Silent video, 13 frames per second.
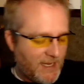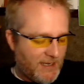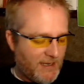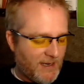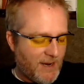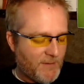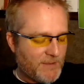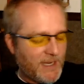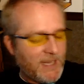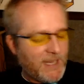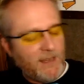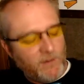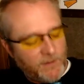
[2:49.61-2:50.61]
I was a kid
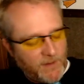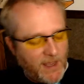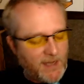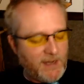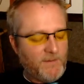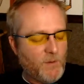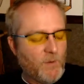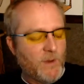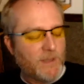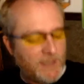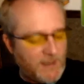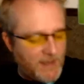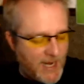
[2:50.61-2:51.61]
who thought if it wasn't in
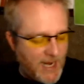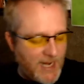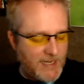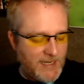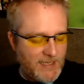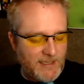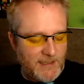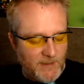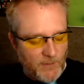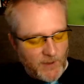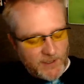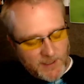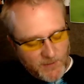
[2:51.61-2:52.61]
the eighties, it
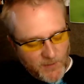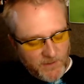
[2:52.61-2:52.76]
wasn't a movie